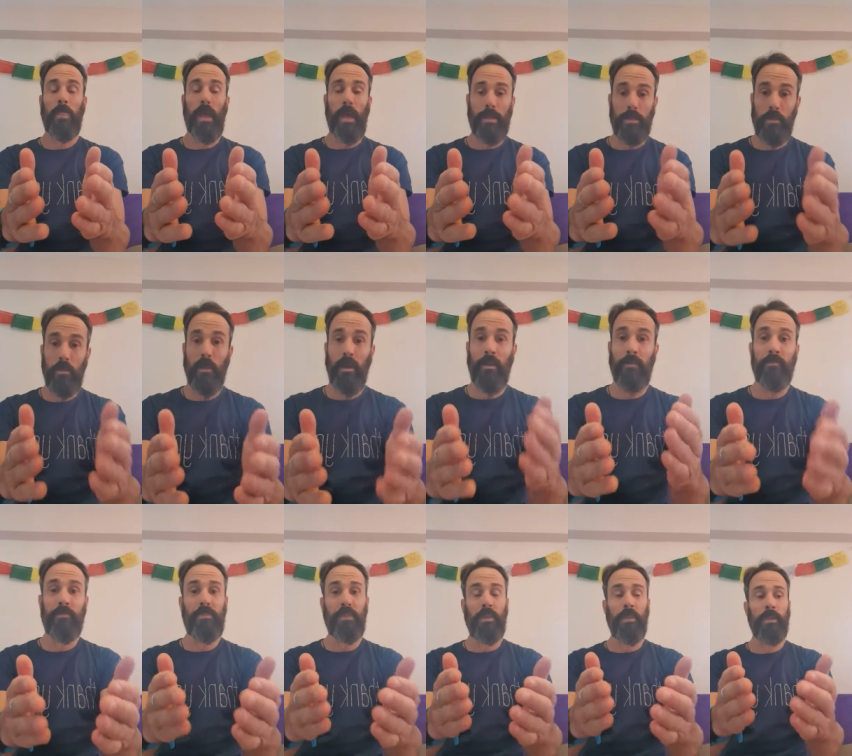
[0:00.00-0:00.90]
and you
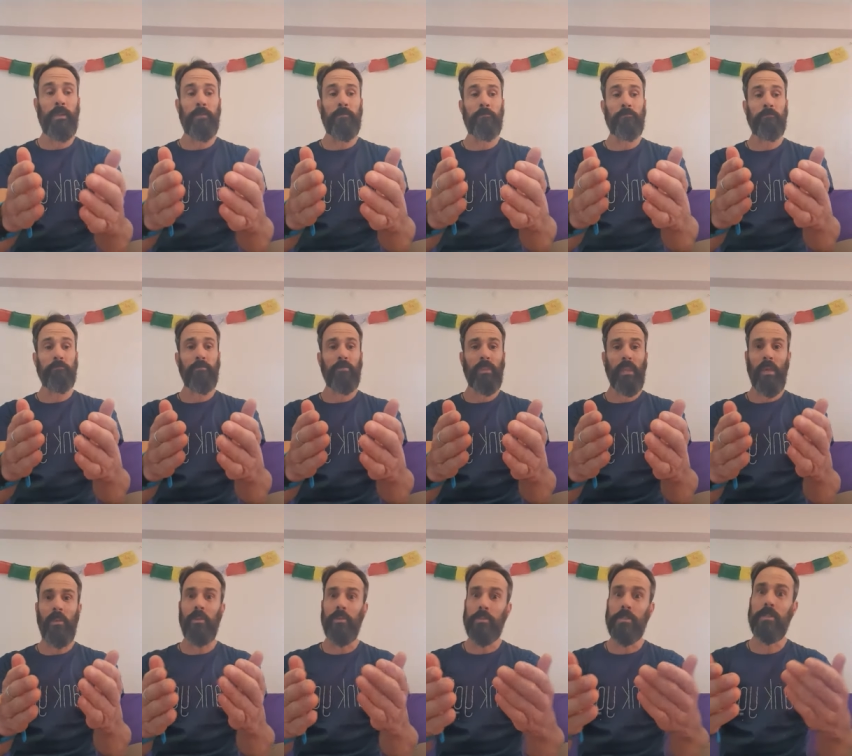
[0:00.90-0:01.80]
have the,
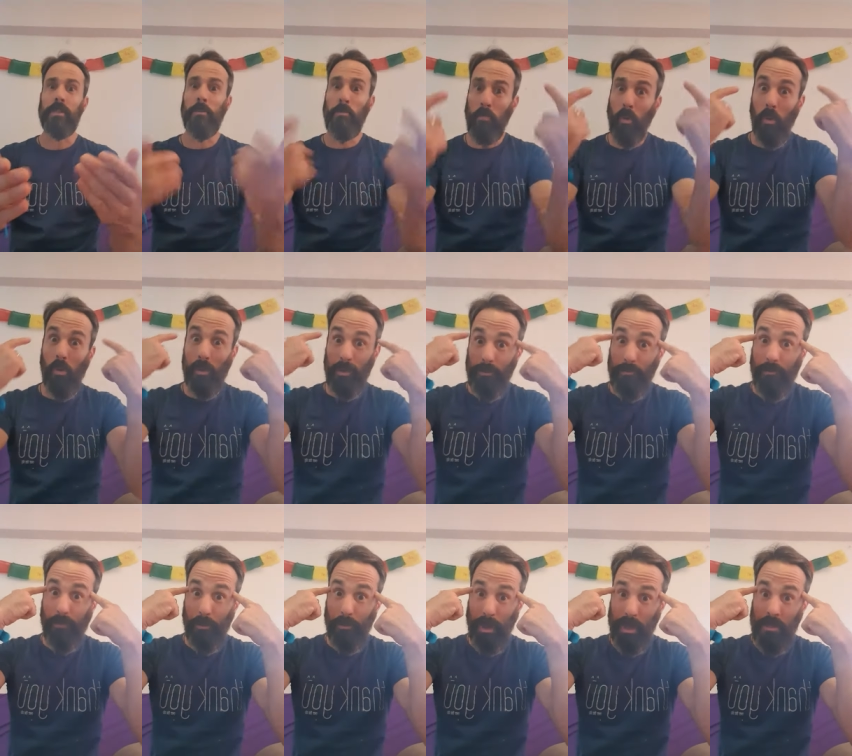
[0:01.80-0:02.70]
you know, some more
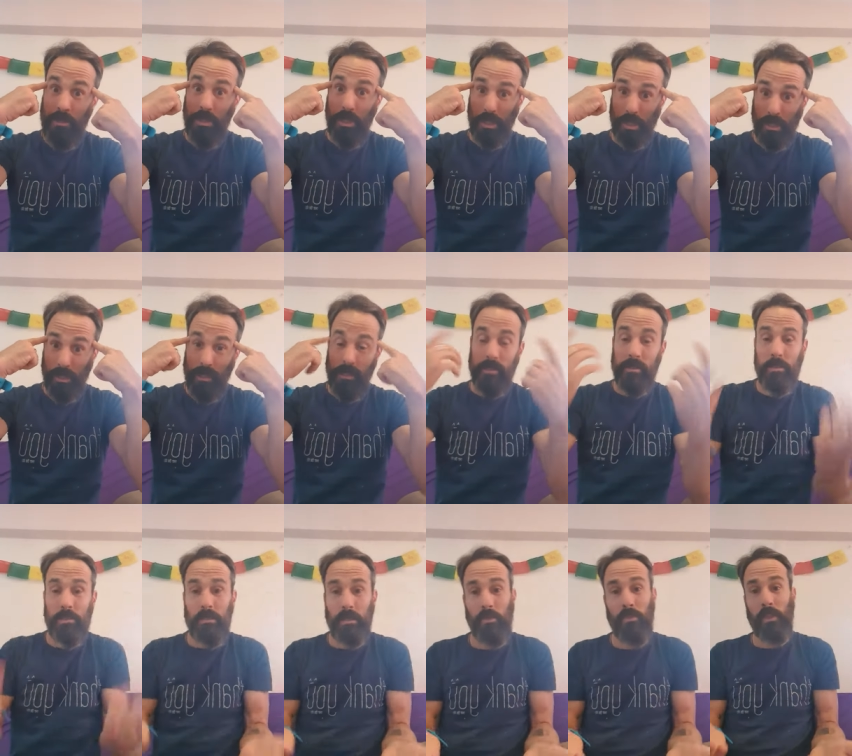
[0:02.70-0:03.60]
information at
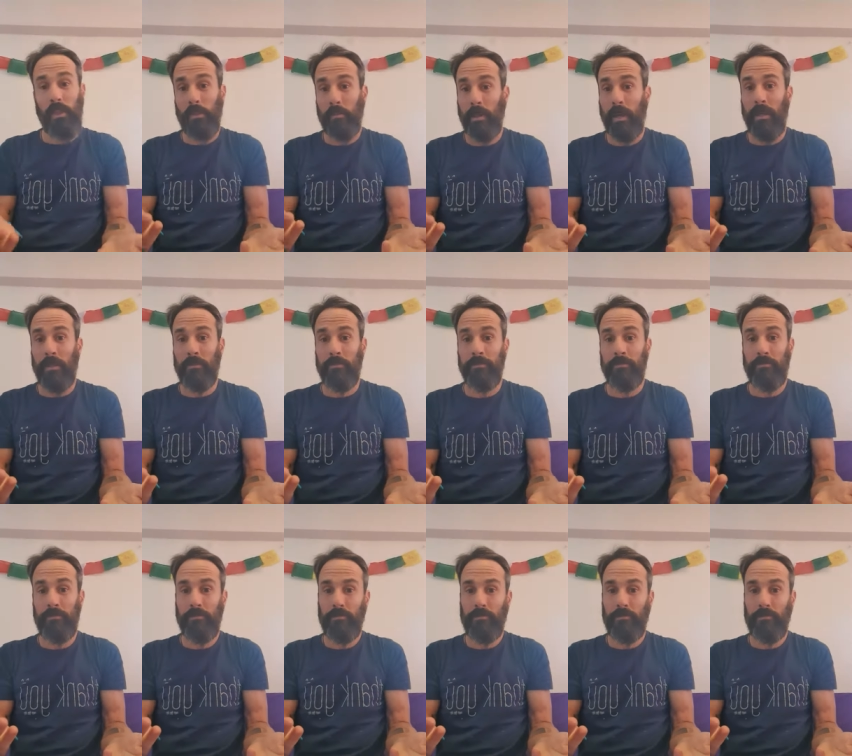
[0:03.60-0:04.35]
least to think about